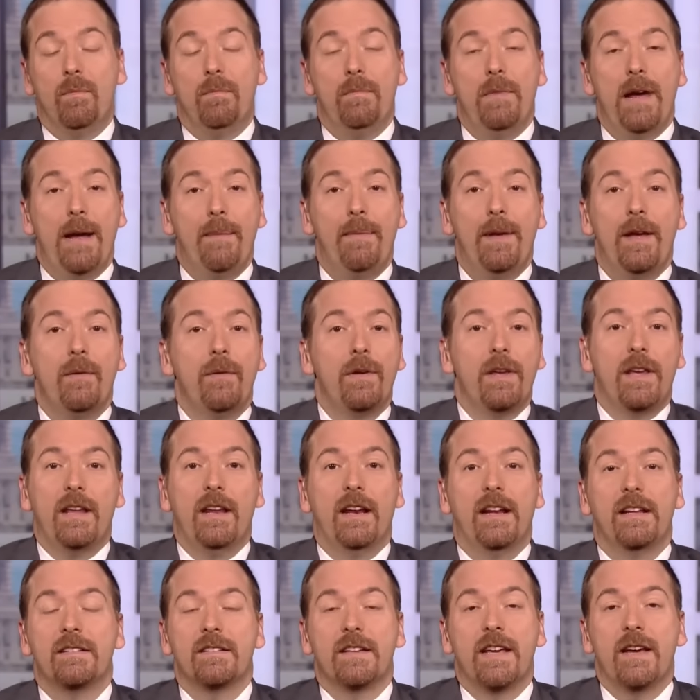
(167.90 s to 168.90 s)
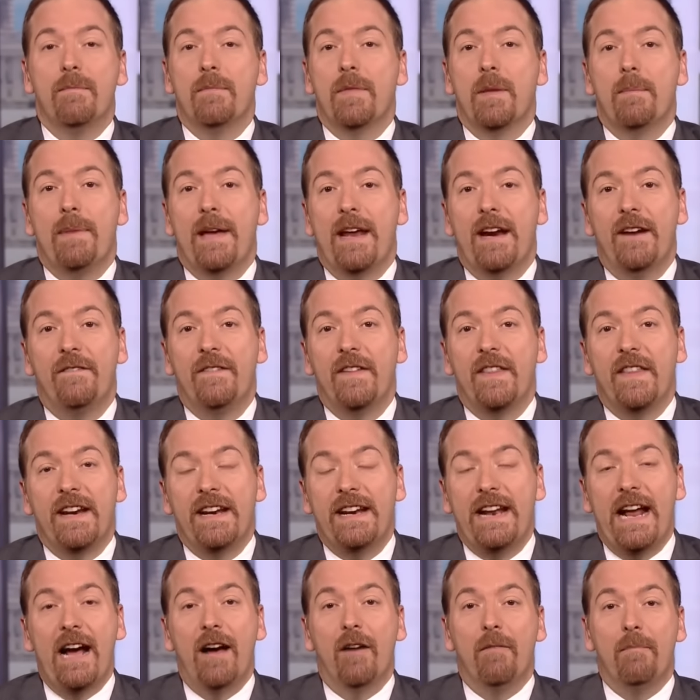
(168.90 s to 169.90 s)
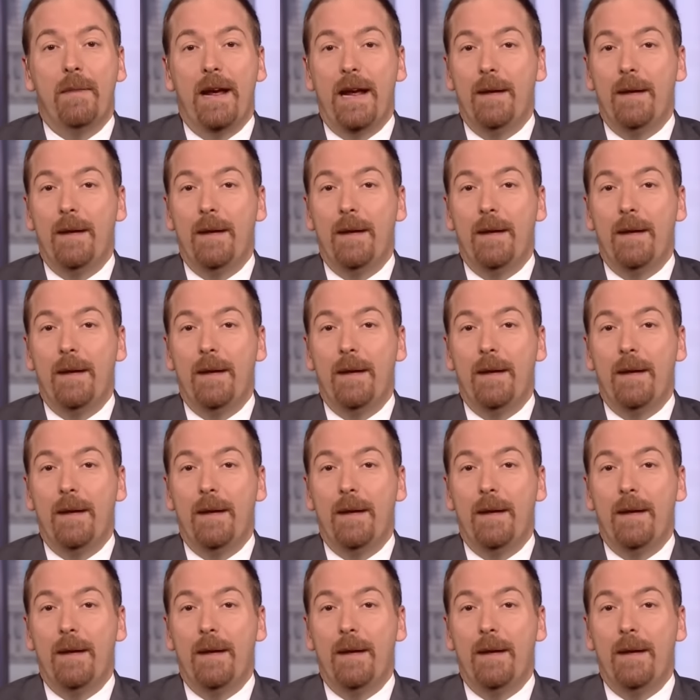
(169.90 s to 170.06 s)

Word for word: maybe let's give them the benefit of the doubt.